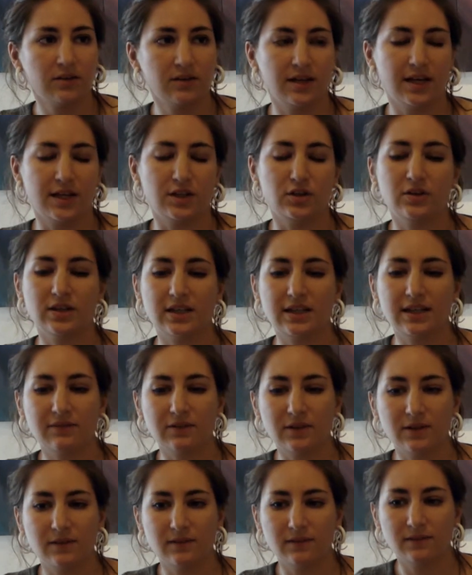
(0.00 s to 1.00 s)
and you can
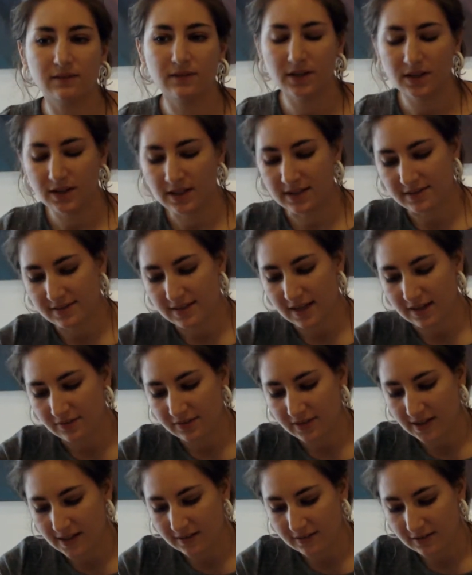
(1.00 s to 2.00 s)
even, instead of
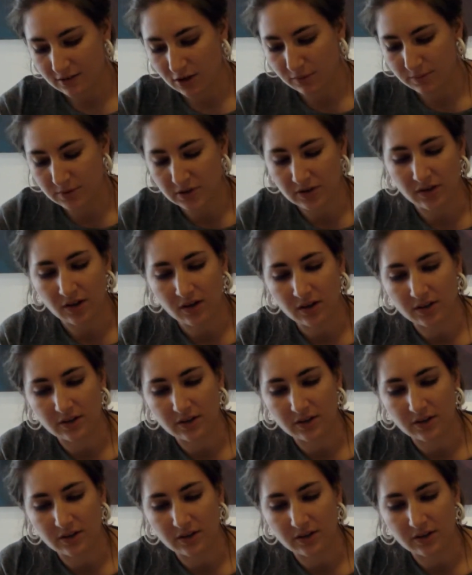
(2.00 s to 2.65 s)
saying sculpture at all,